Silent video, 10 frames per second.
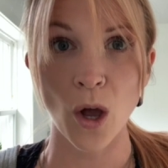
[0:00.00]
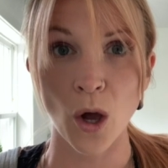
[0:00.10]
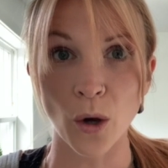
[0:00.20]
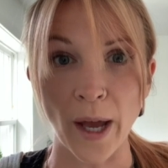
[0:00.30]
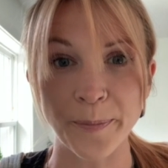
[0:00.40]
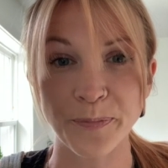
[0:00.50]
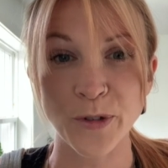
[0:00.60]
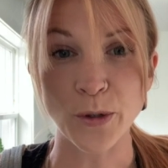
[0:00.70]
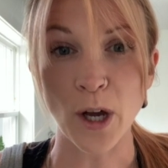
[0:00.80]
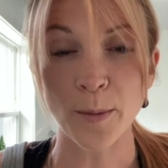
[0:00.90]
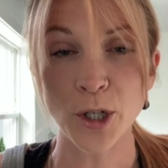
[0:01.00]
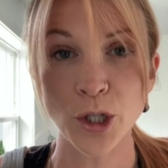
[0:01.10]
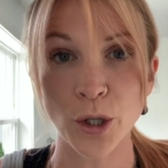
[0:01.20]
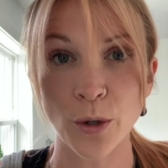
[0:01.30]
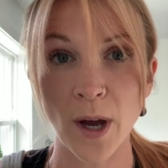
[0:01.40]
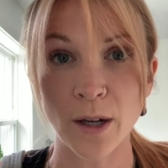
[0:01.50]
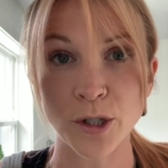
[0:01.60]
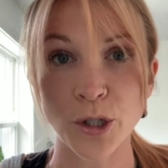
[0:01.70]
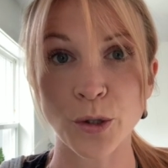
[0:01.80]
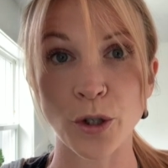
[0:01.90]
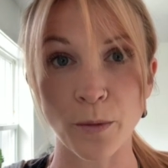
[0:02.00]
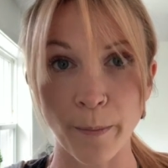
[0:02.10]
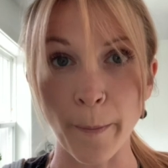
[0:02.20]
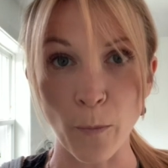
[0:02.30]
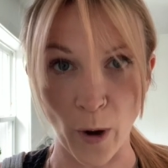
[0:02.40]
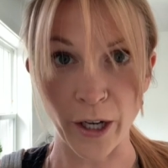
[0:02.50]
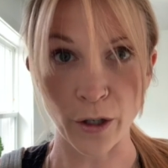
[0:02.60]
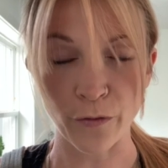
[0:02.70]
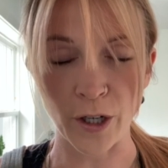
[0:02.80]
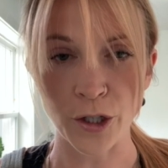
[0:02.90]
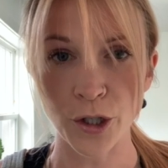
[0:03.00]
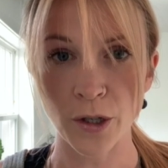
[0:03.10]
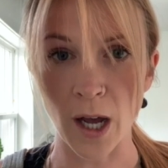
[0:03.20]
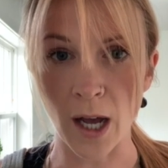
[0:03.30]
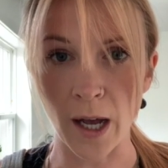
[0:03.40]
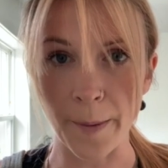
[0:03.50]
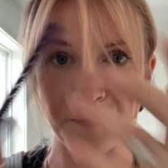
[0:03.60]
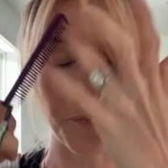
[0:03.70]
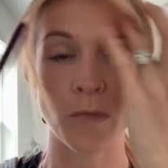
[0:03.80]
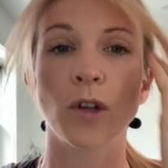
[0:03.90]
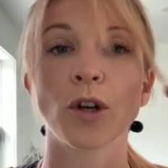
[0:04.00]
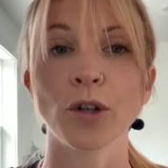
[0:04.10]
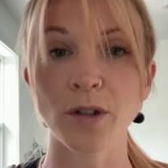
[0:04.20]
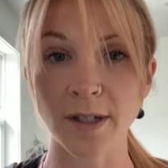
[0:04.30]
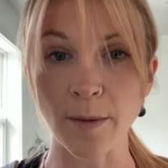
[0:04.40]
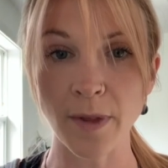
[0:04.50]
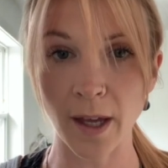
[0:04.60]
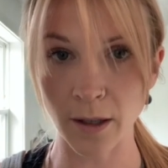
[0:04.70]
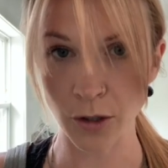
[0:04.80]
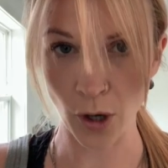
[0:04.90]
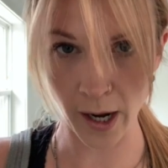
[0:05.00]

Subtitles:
Okay, so now I'm gonna show you how to do your regular fringe. You're gonna do the same thing, dry